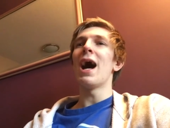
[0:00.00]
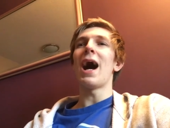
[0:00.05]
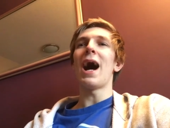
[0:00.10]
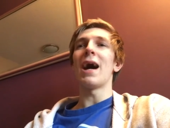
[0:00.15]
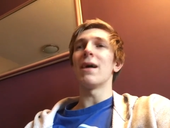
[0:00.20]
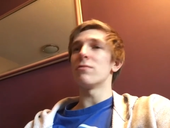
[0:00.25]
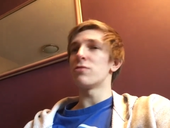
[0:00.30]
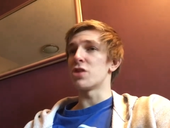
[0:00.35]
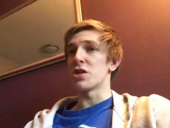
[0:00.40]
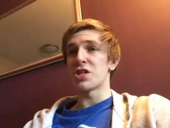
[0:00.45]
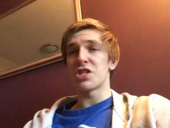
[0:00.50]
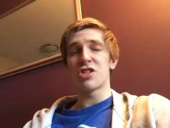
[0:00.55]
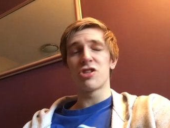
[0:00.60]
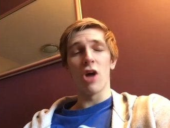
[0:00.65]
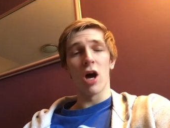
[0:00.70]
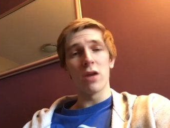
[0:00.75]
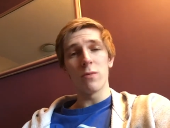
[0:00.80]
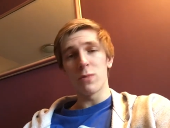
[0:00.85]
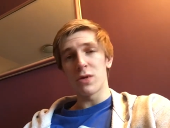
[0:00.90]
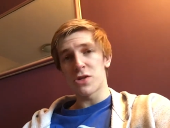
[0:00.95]
I'm just
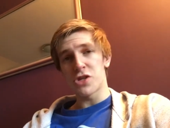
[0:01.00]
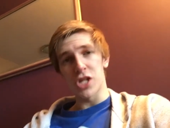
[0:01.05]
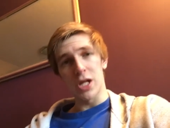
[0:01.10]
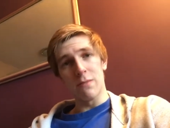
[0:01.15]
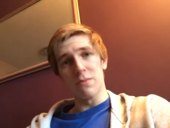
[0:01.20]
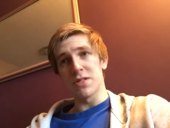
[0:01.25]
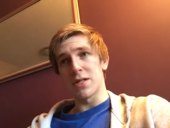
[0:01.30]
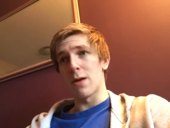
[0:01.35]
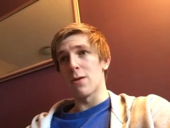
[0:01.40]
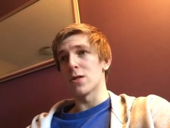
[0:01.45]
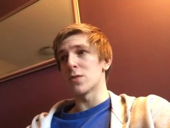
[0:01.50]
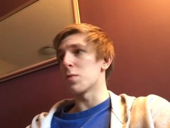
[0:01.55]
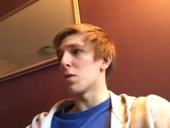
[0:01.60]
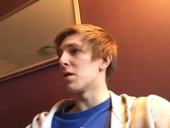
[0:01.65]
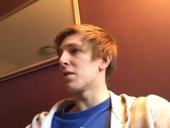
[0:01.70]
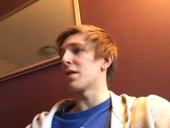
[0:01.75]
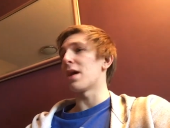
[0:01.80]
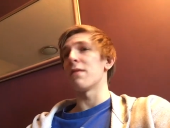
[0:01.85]
done with James Ellsworth.